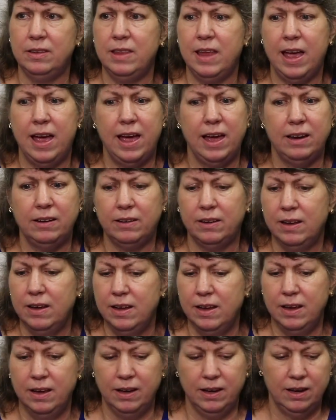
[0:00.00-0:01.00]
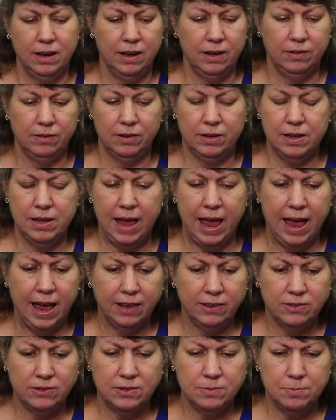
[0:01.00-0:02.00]
that
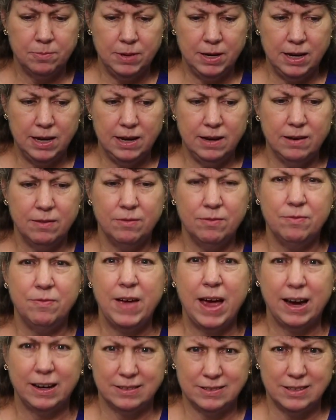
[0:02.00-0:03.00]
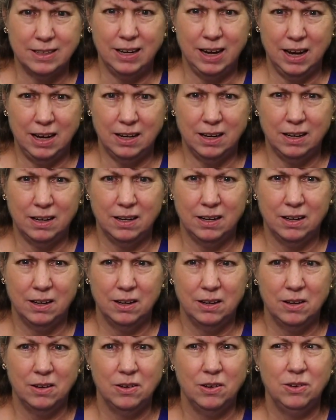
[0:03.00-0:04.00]
has to be vaccinated.
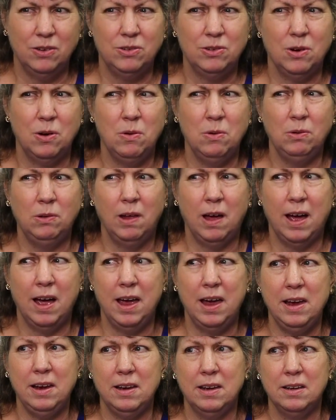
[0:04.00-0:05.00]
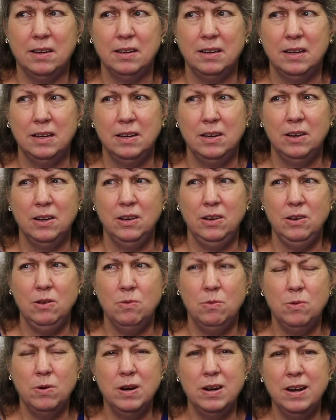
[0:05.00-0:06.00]
So like
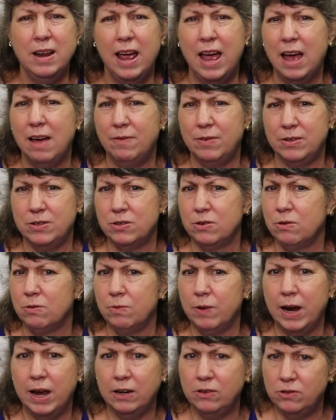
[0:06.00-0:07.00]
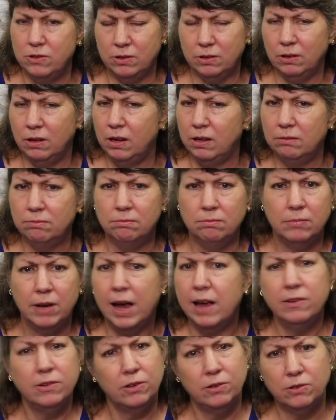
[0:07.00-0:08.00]
you wouldn't have a tarantula
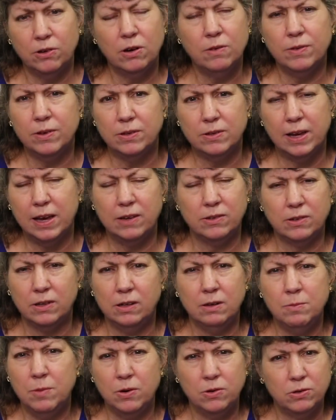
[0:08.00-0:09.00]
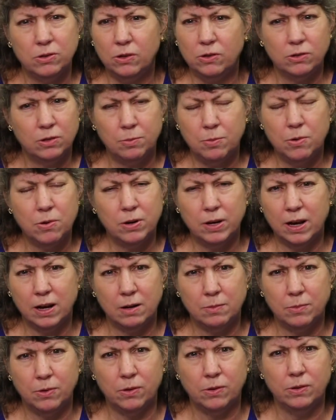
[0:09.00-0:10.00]
as an emotional support
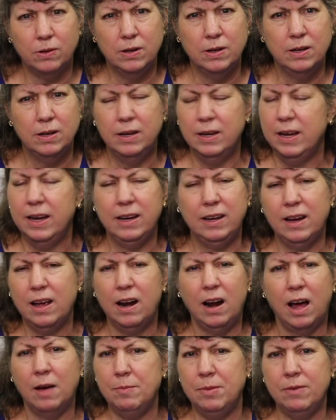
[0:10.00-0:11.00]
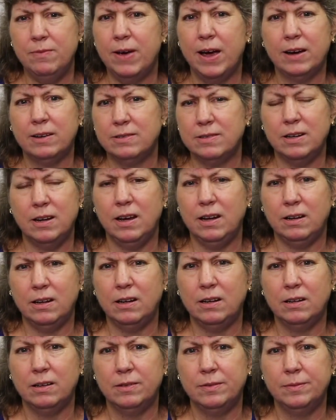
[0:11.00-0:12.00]
animal. It cannot be
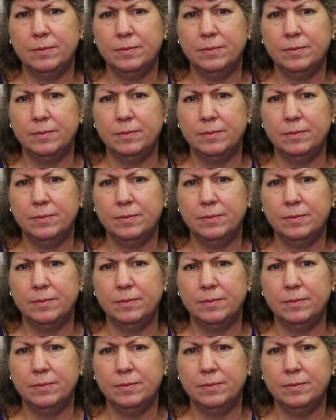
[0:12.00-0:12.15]
vaccinated.